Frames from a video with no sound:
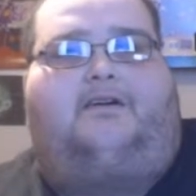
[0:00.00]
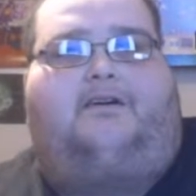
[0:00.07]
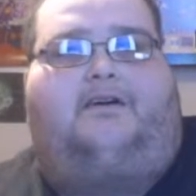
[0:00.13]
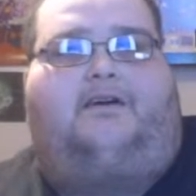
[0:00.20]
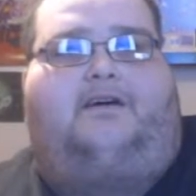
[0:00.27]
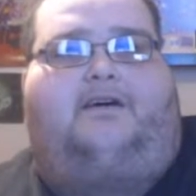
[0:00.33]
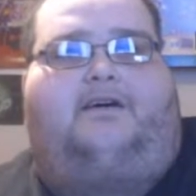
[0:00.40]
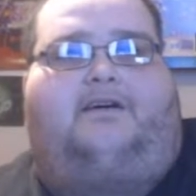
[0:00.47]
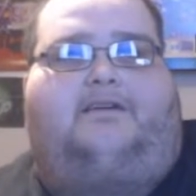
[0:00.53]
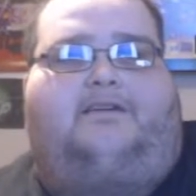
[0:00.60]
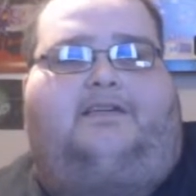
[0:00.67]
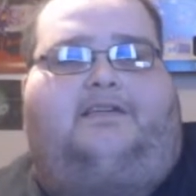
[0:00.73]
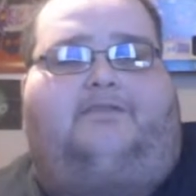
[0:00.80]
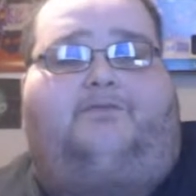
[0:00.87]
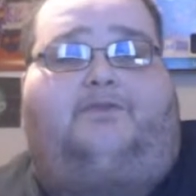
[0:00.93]
Uh,
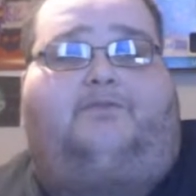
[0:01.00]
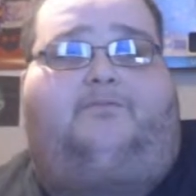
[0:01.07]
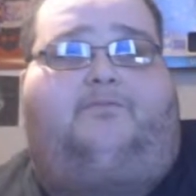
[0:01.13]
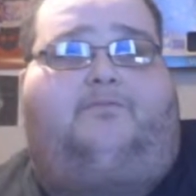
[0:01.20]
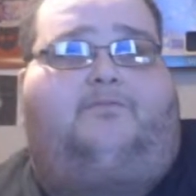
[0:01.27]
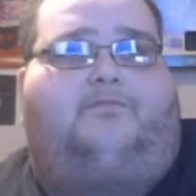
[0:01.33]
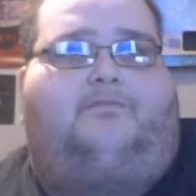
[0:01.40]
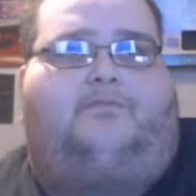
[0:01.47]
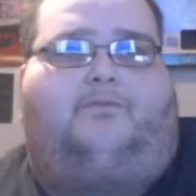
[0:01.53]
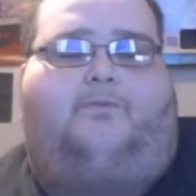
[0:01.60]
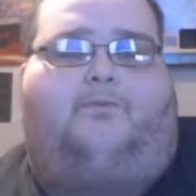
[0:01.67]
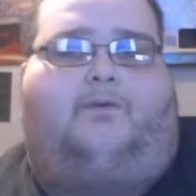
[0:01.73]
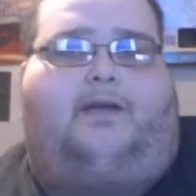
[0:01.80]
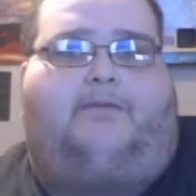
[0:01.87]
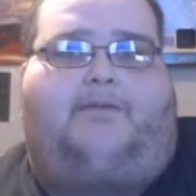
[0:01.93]
even
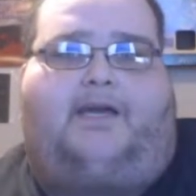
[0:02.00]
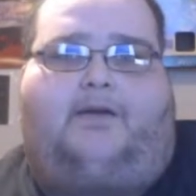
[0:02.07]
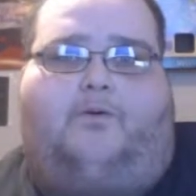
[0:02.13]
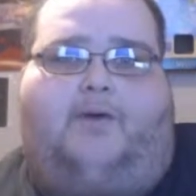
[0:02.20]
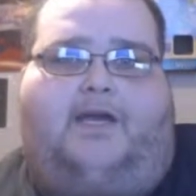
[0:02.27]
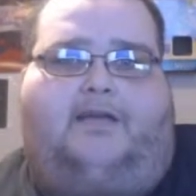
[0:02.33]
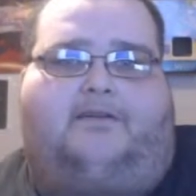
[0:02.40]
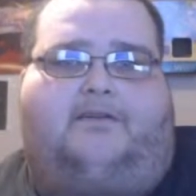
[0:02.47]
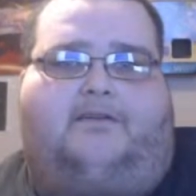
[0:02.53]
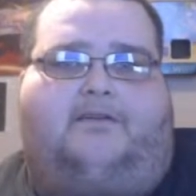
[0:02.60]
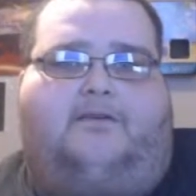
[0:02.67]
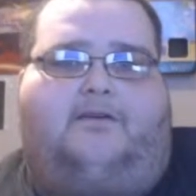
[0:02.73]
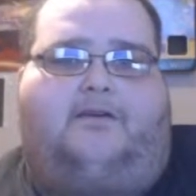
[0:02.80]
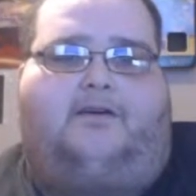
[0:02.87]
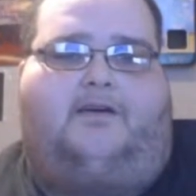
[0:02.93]
way back when.
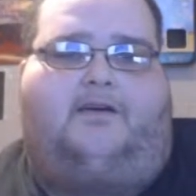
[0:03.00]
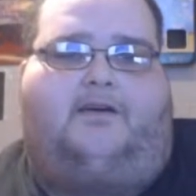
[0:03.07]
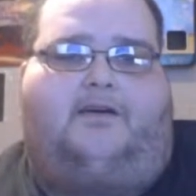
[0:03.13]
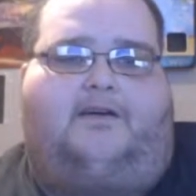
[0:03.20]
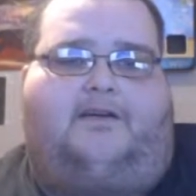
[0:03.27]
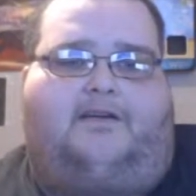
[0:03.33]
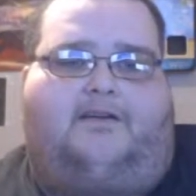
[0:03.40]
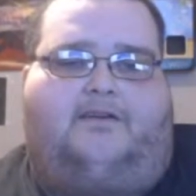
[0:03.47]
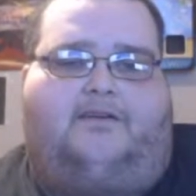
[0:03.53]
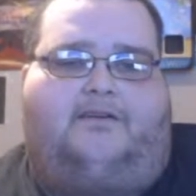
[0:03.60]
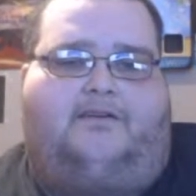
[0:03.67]
Uh,